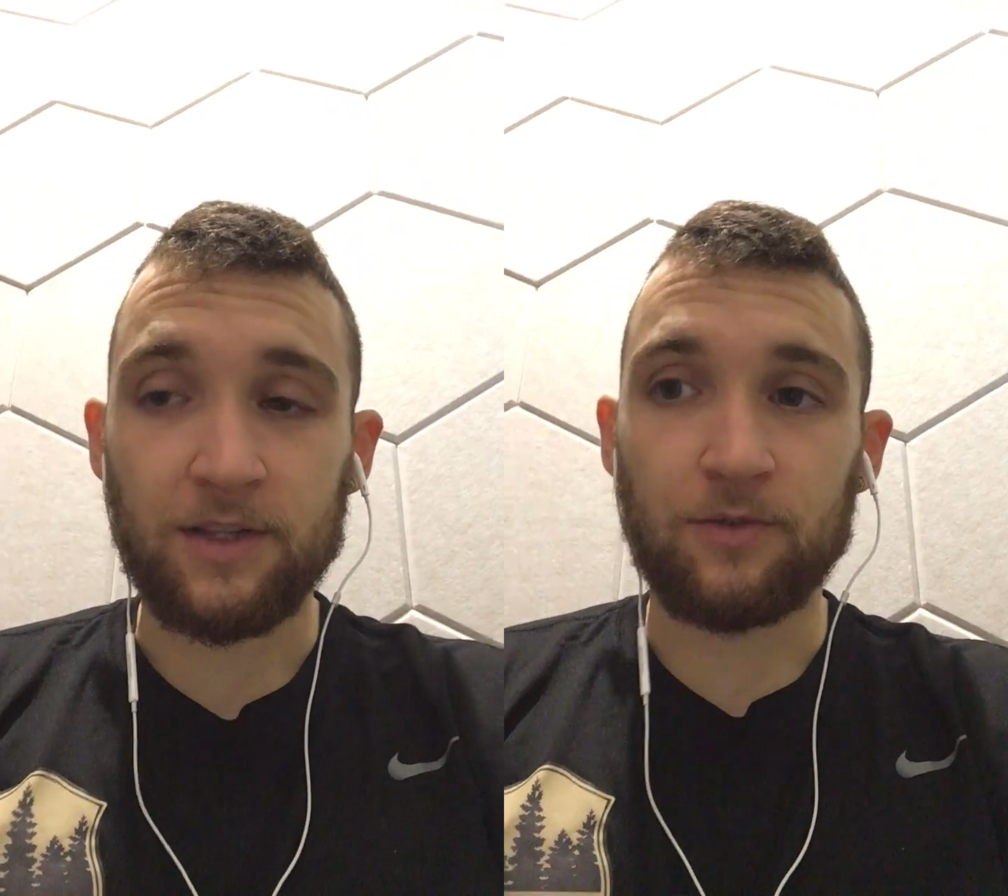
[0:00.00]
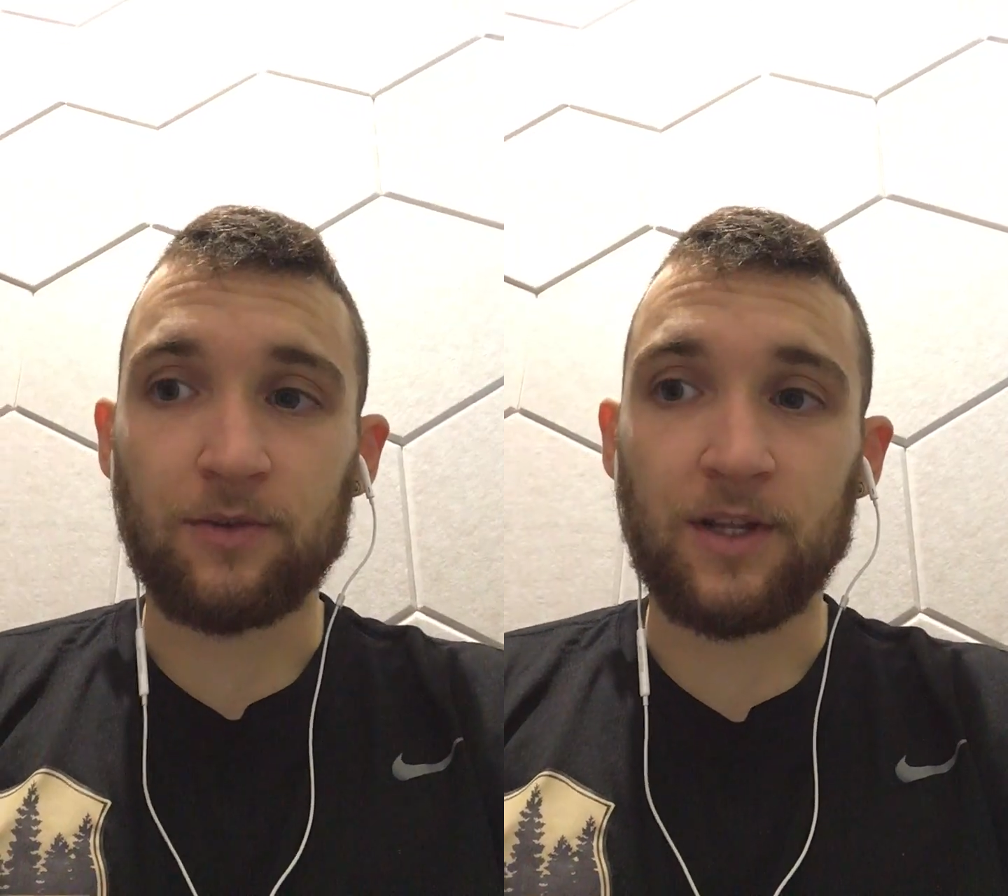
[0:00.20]

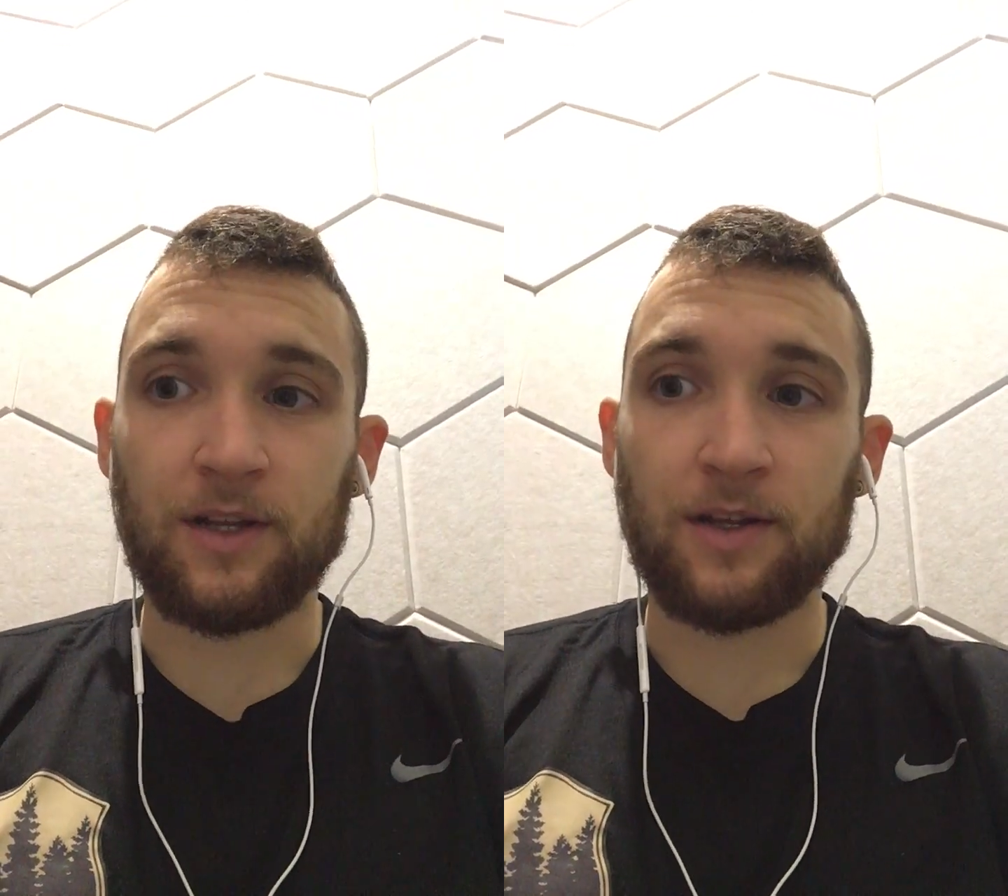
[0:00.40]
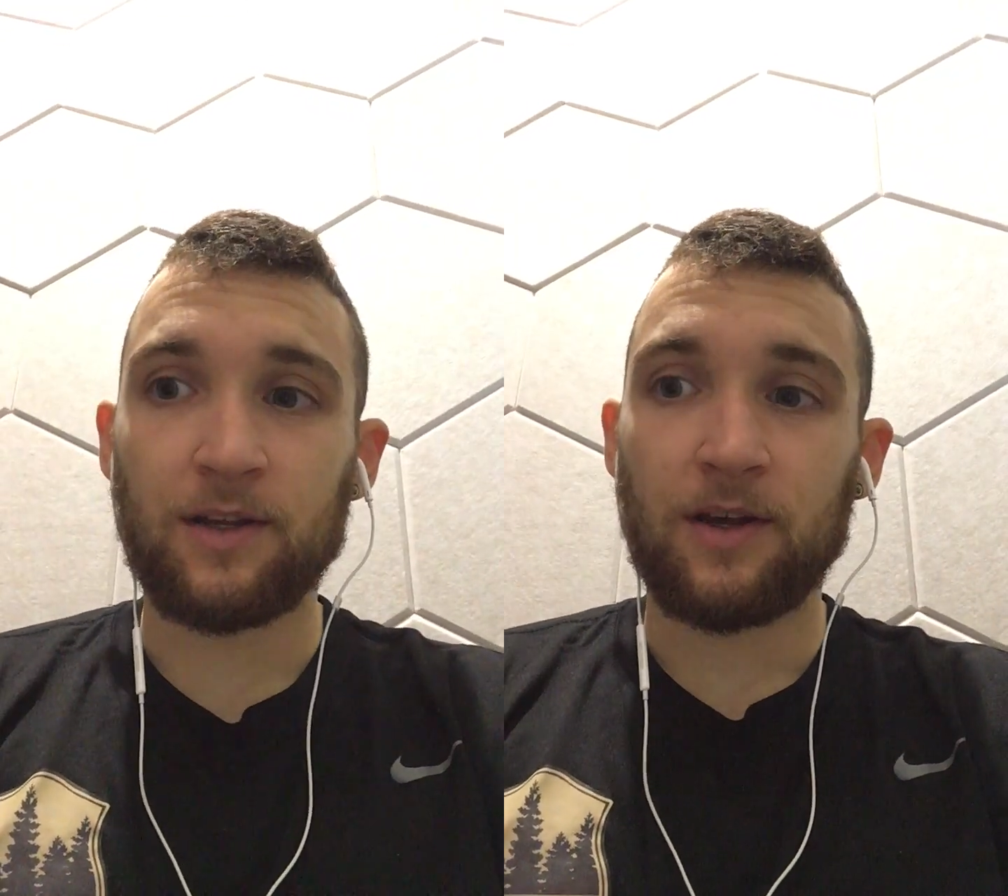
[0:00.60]
You
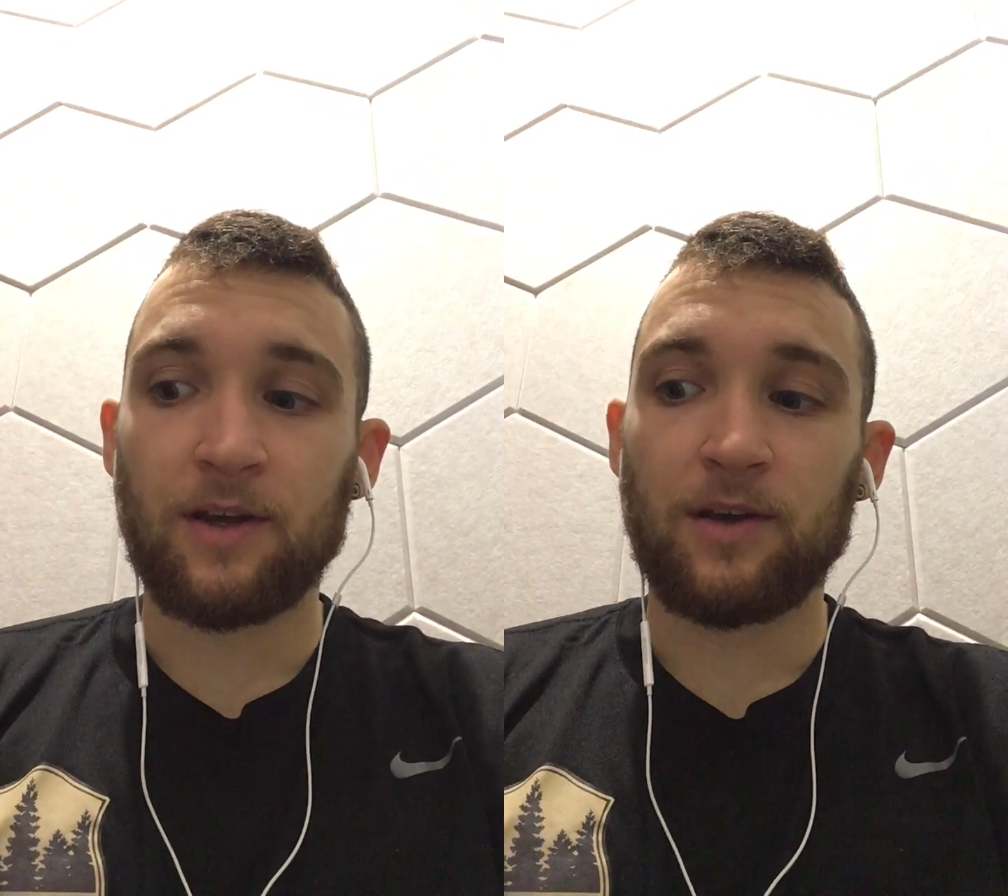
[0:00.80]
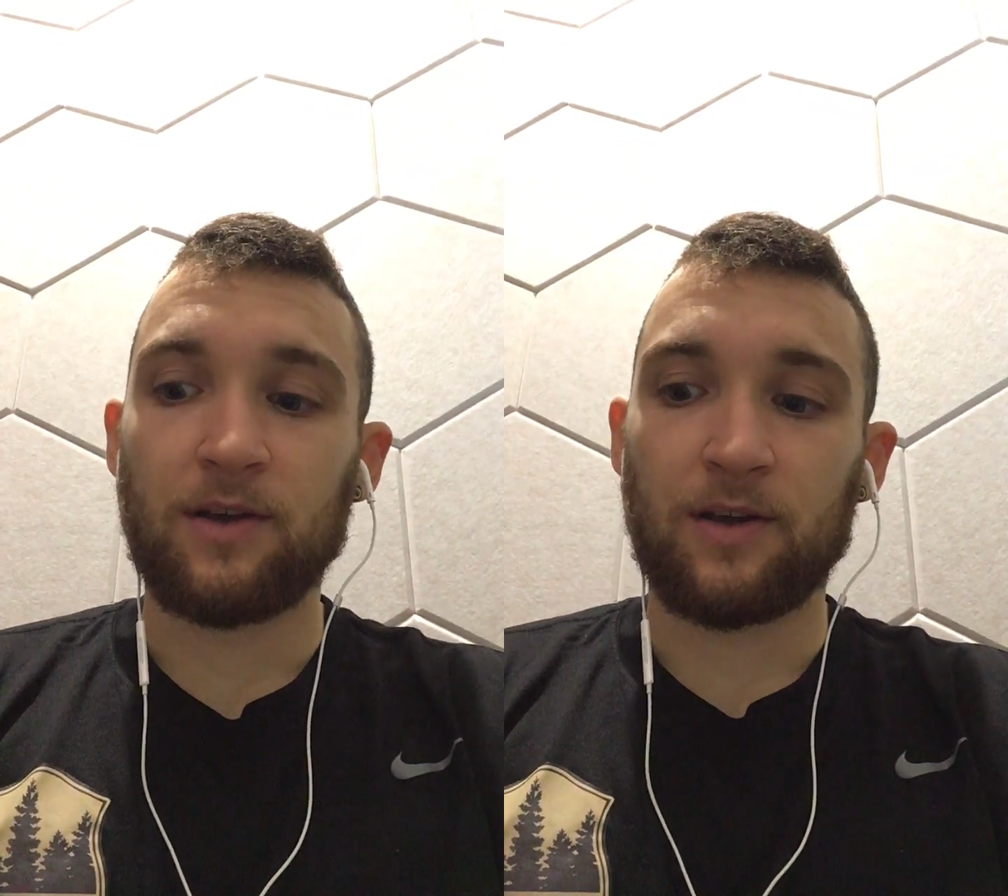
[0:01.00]
need
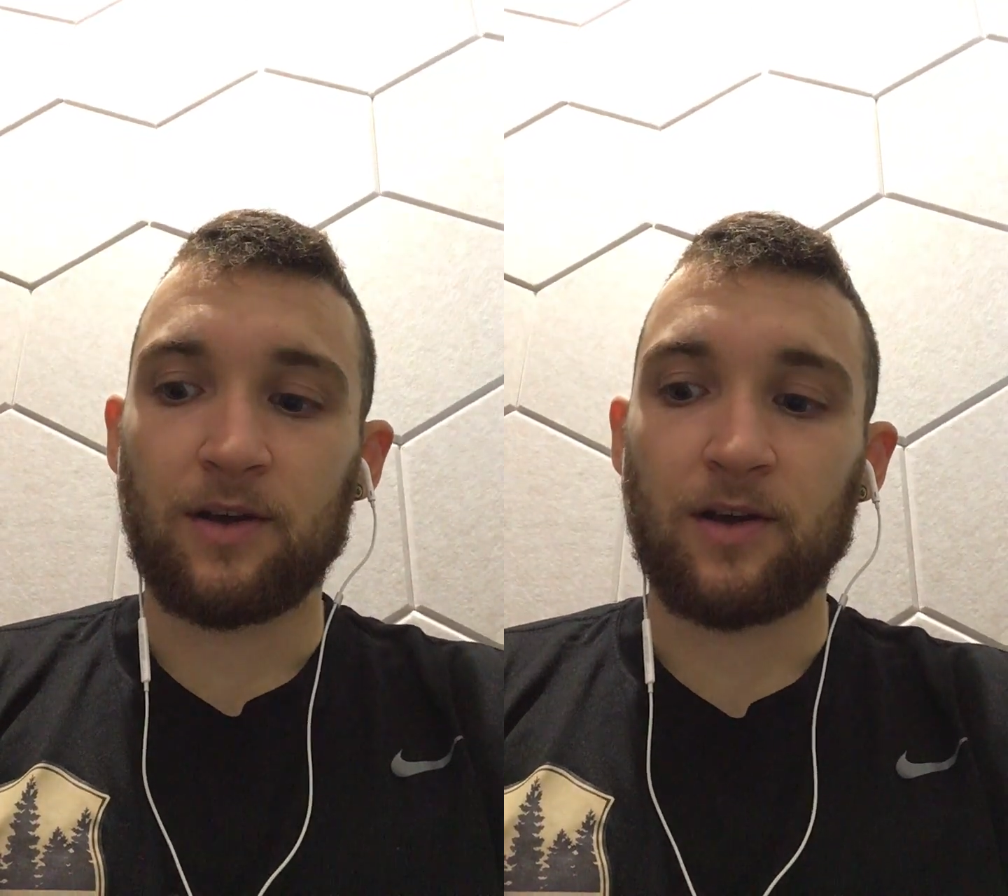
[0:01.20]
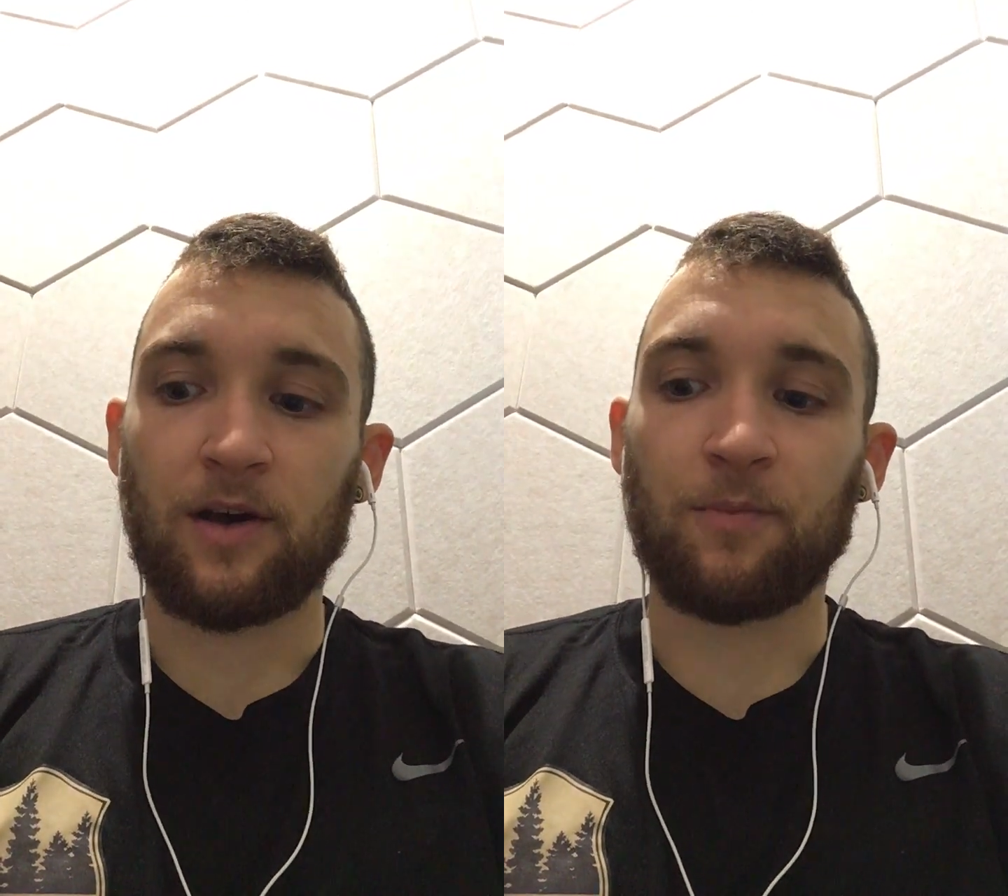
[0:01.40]

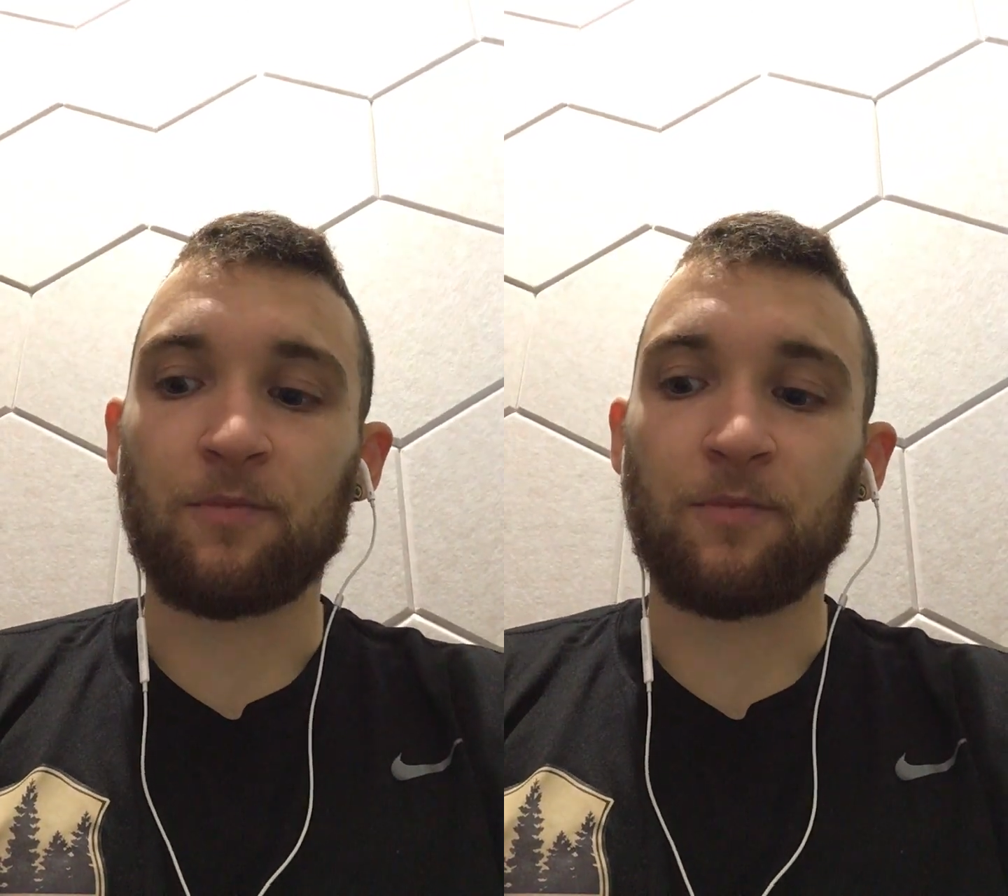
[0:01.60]
a